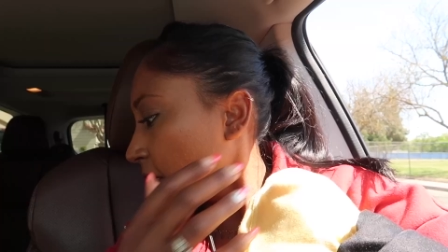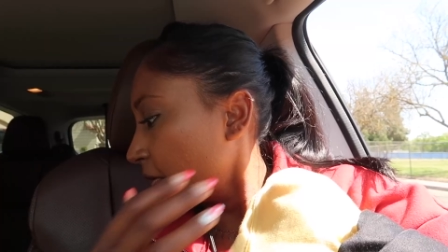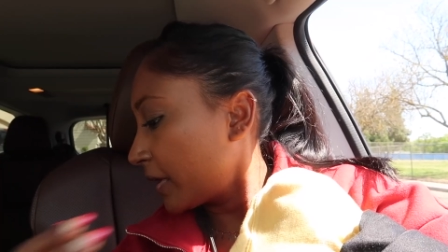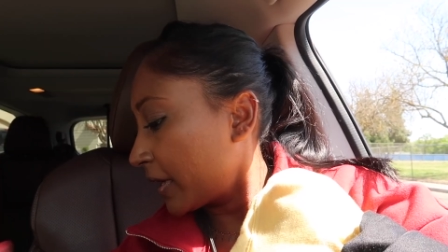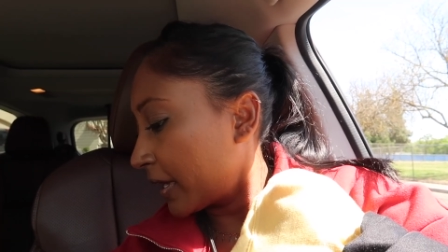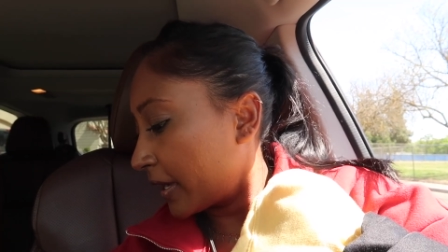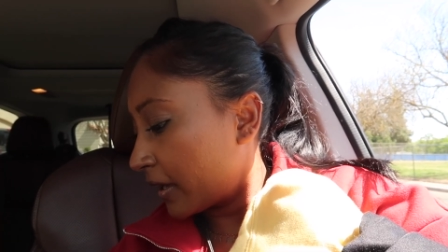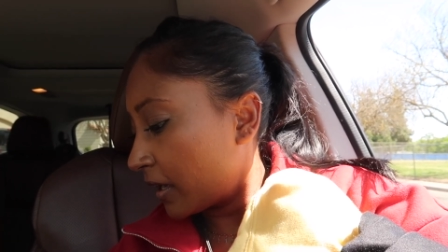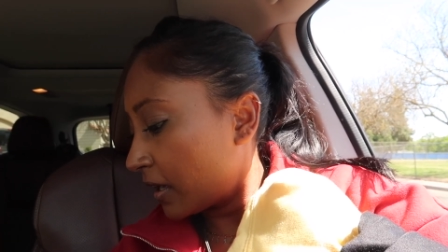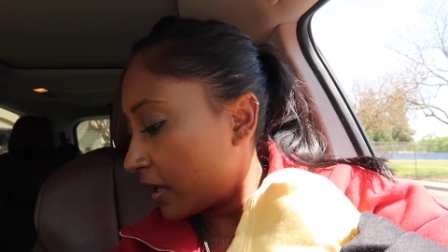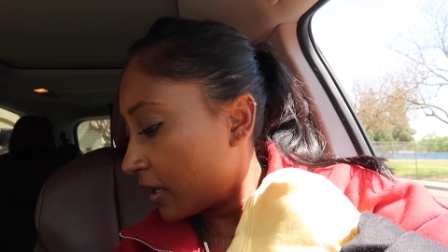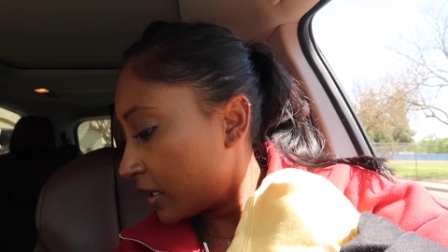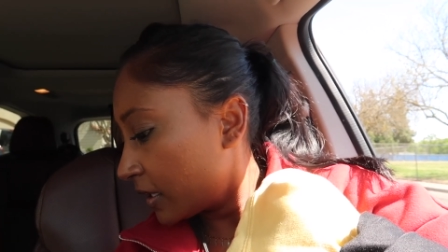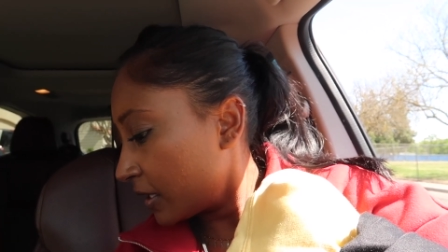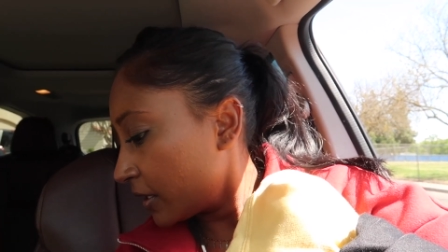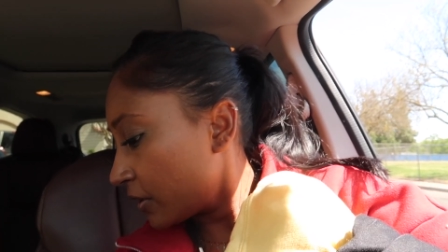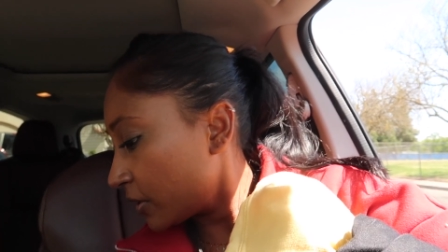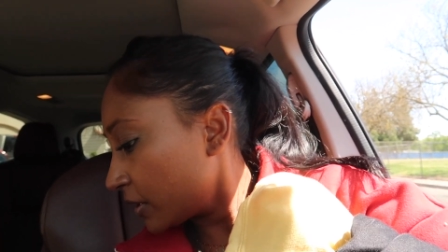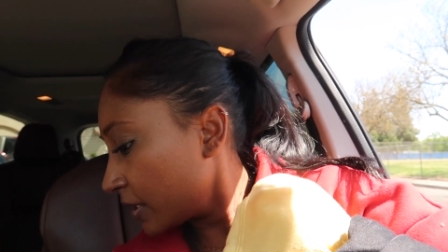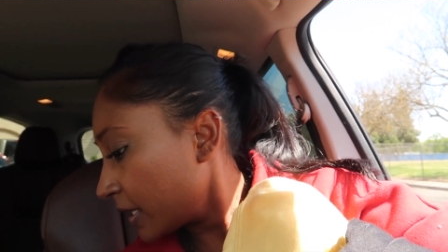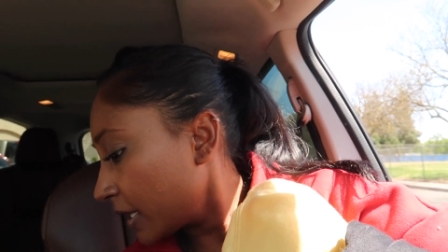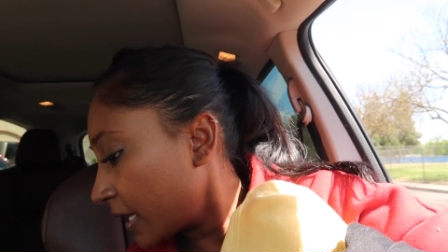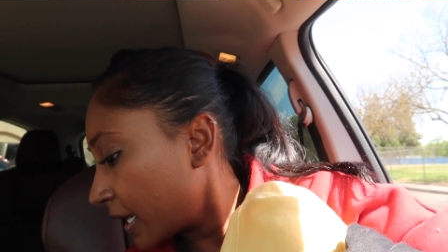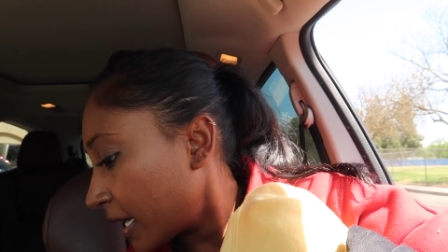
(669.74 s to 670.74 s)
Okay,
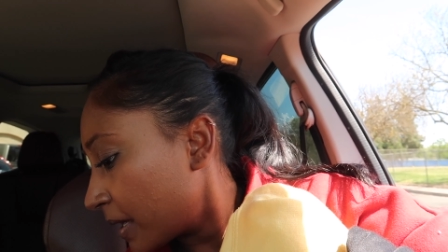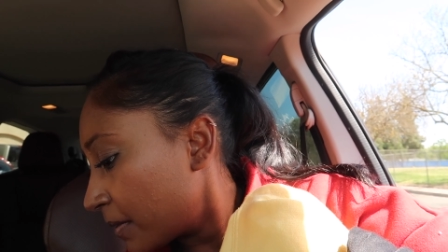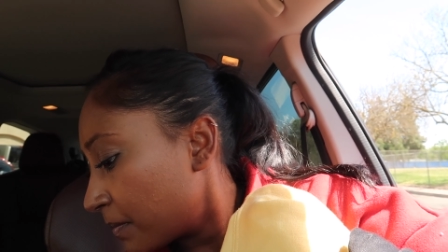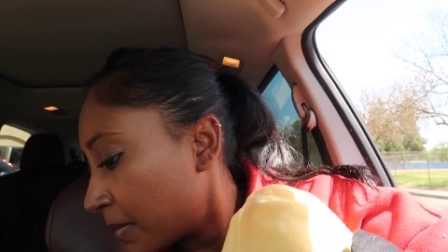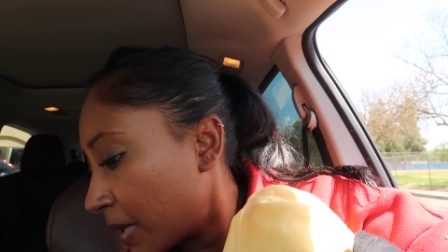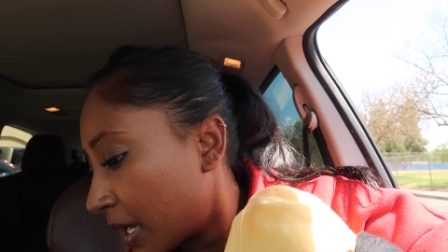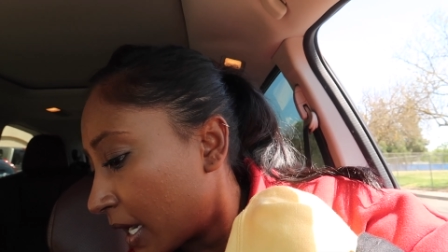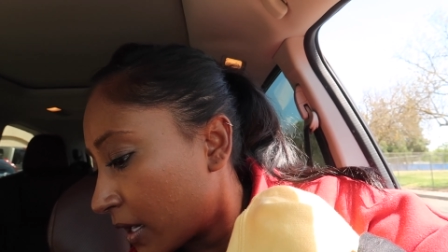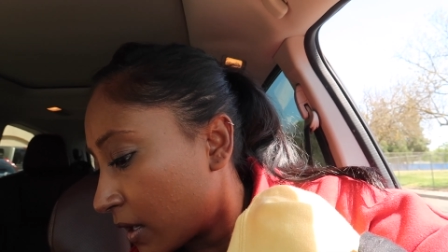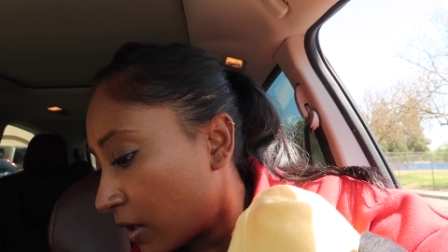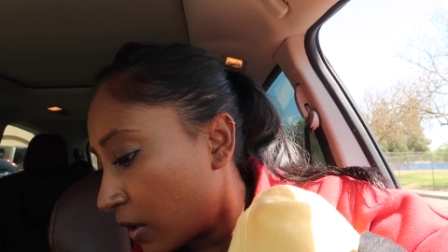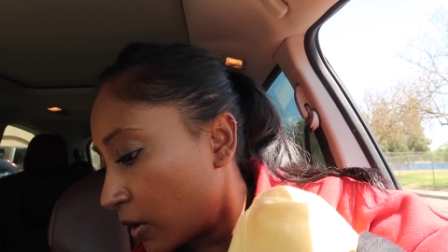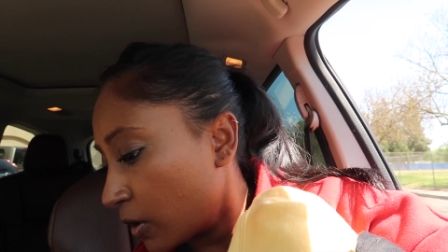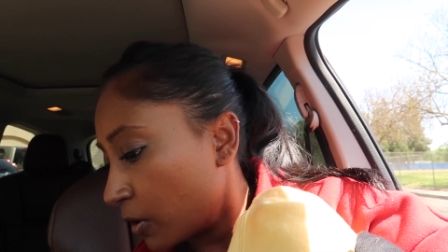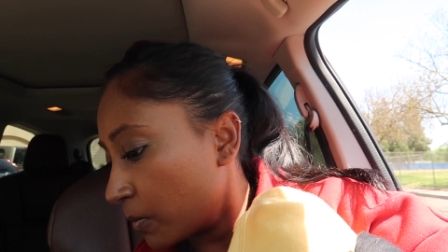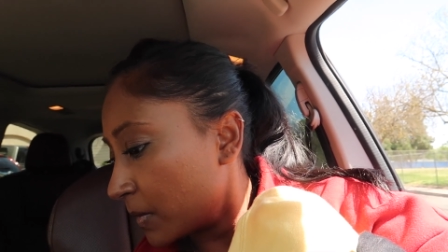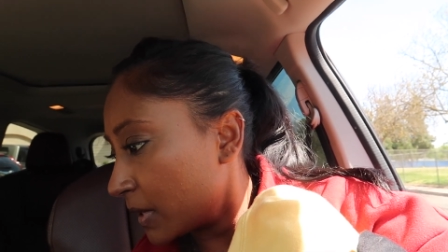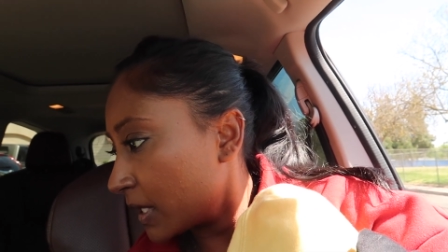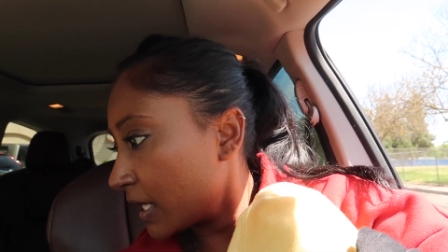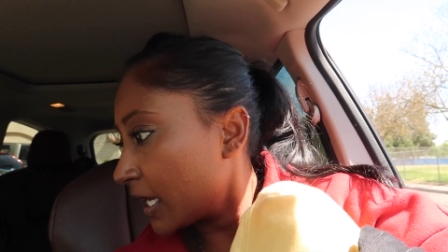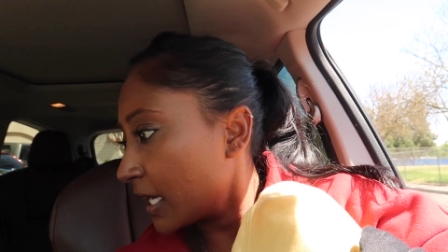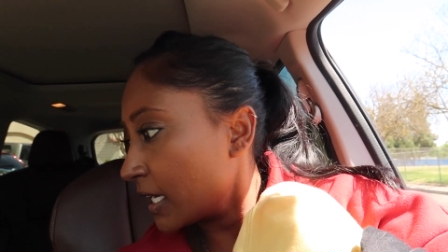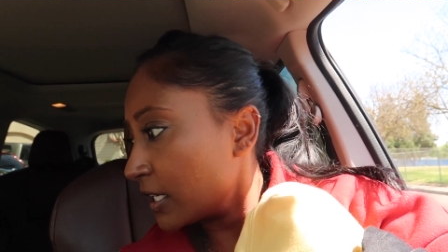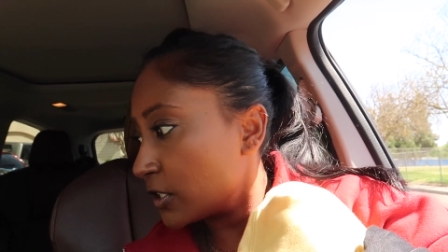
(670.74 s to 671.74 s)
clearly I'm back home
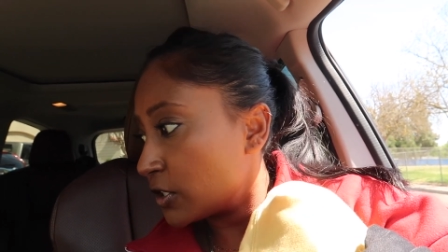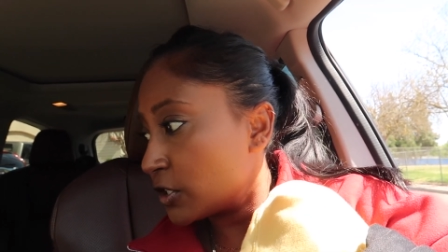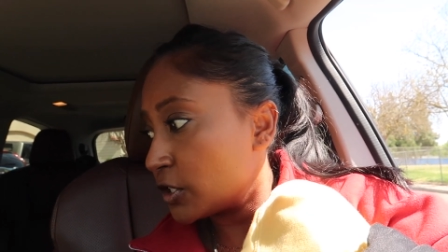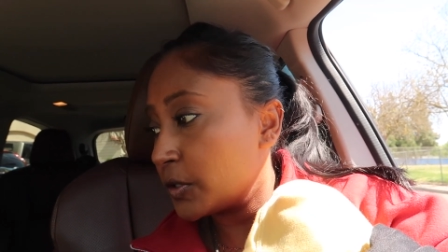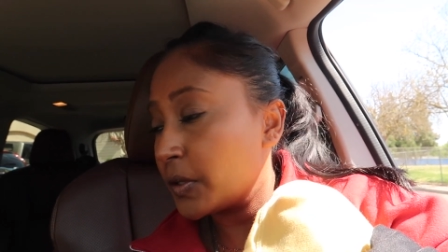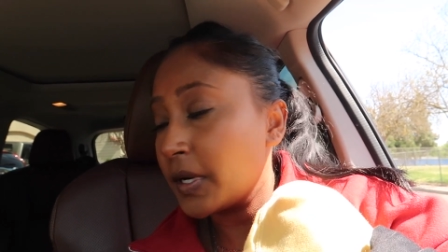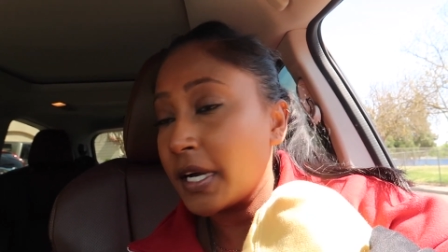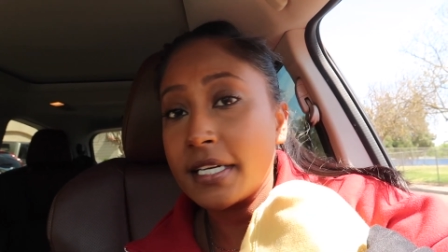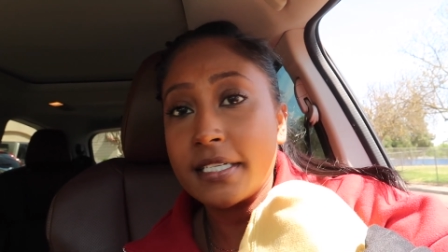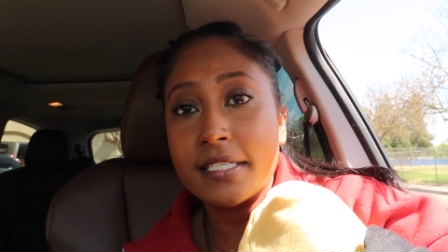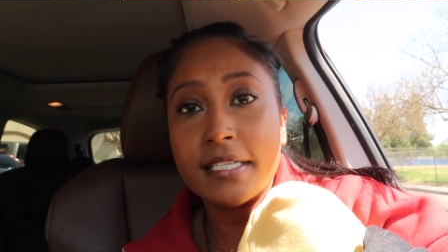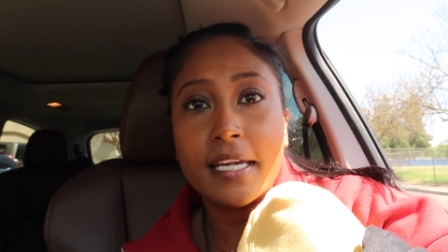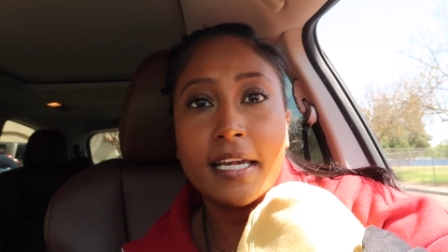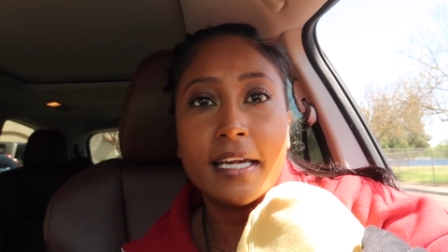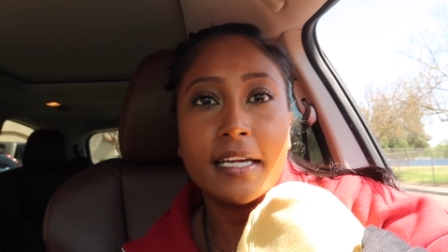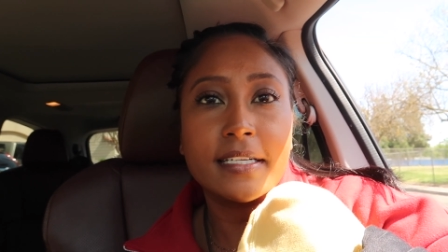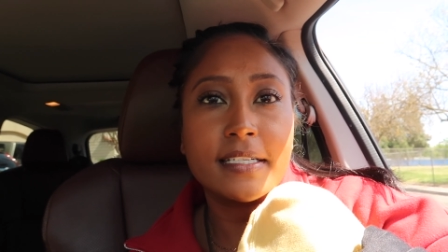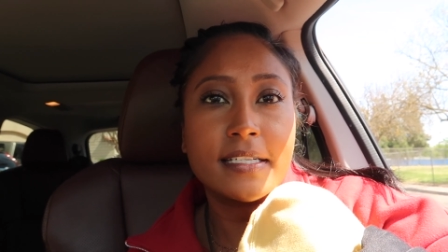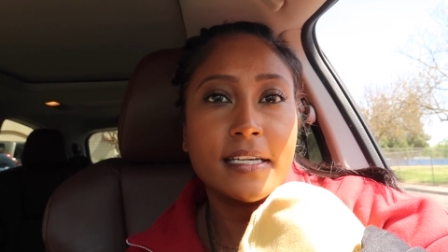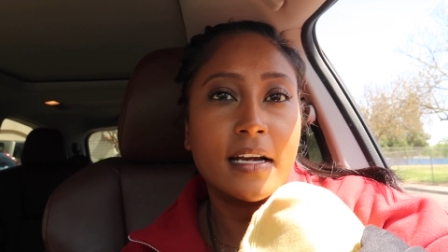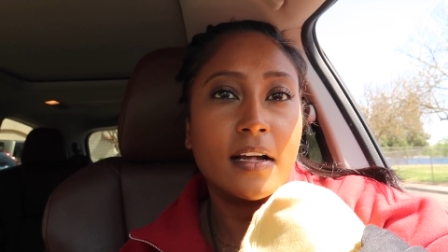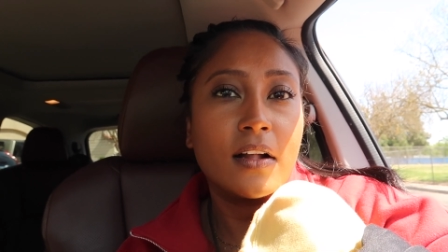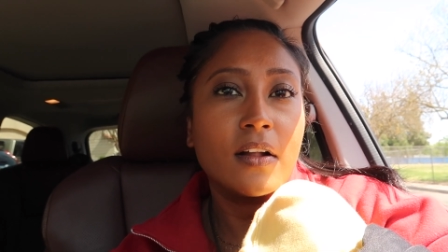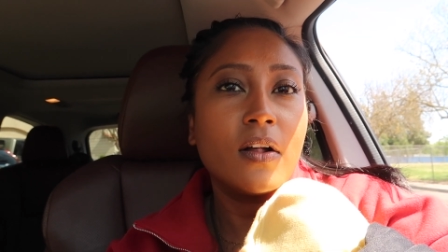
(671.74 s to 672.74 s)
in case you guys
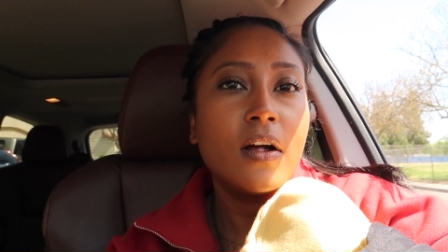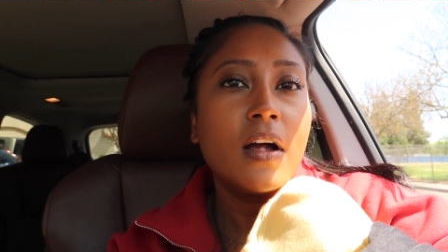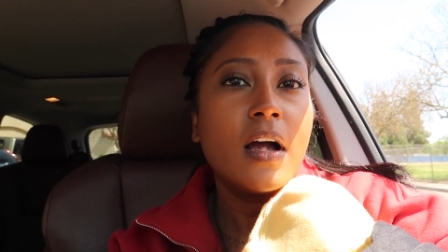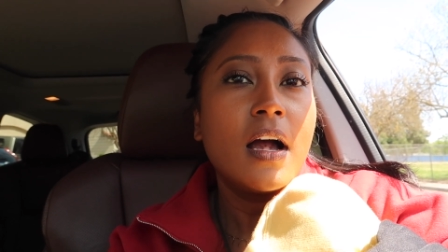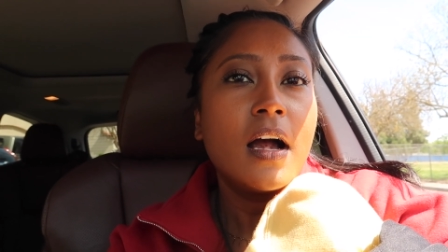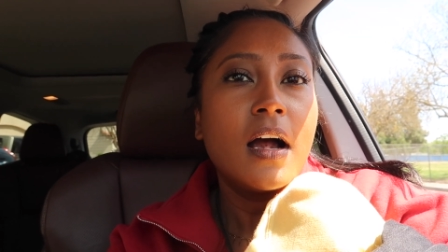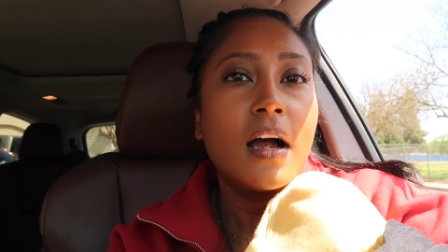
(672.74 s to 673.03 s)
can't tell.